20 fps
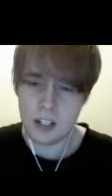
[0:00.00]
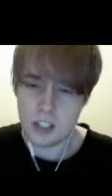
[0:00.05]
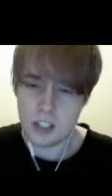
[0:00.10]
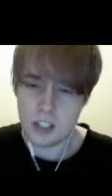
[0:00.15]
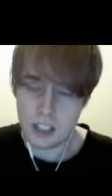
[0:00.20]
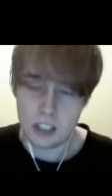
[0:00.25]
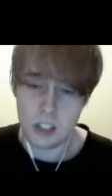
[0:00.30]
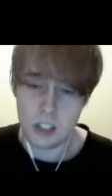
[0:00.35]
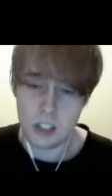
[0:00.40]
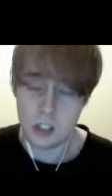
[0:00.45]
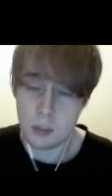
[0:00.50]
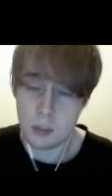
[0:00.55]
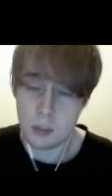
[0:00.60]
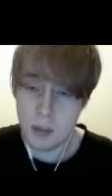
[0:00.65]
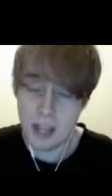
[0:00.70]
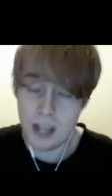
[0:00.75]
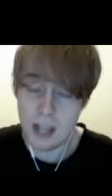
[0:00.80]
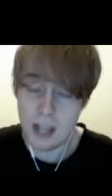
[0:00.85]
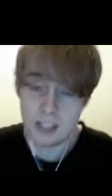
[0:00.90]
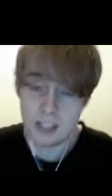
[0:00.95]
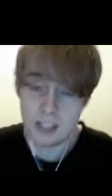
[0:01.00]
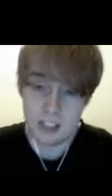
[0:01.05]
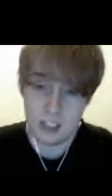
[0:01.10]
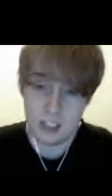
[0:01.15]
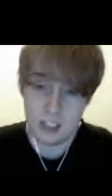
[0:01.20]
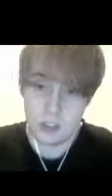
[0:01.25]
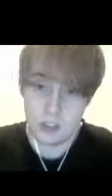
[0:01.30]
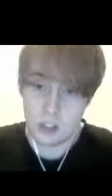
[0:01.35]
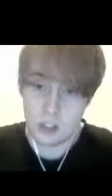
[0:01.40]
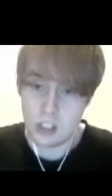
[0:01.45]
Like, did you paint it
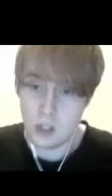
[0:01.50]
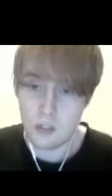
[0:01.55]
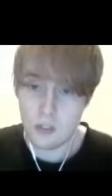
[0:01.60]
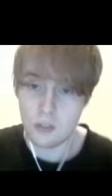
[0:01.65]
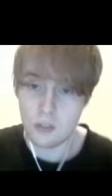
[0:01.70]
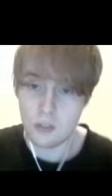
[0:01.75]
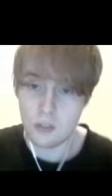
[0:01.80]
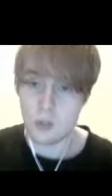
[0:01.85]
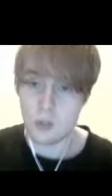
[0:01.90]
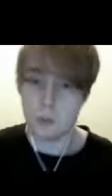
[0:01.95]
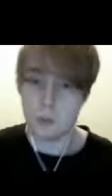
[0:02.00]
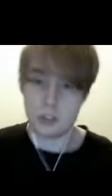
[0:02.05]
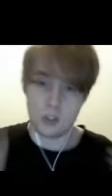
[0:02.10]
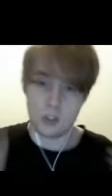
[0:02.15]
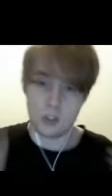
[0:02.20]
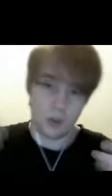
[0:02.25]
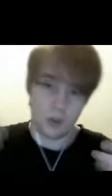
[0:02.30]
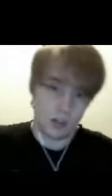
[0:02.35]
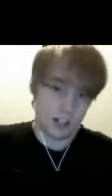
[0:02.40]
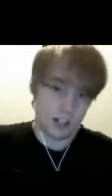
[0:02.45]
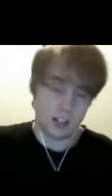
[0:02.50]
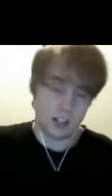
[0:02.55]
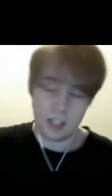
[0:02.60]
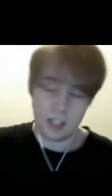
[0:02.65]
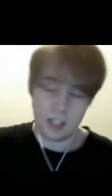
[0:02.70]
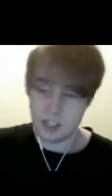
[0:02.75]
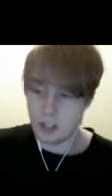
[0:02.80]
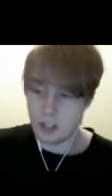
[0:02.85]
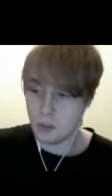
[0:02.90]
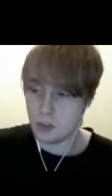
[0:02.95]
yourself, or was it already like
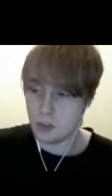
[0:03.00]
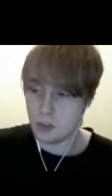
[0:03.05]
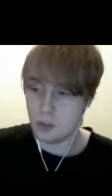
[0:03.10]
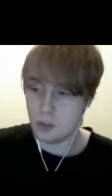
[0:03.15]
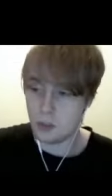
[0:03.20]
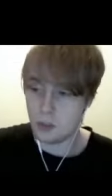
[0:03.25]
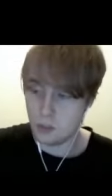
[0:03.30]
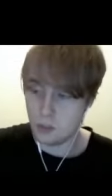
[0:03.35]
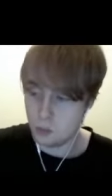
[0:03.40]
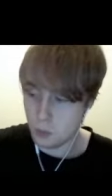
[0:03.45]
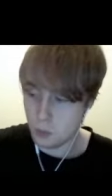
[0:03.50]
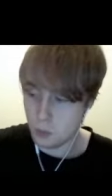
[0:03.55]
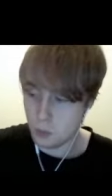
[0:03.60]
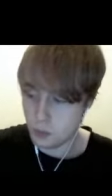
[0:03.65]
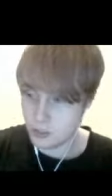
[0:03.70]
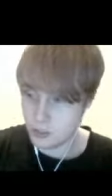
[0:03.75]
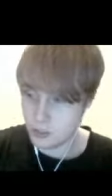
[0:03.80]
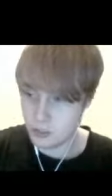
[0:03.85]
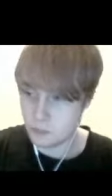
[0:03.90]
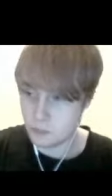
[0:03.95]
that when you bought no,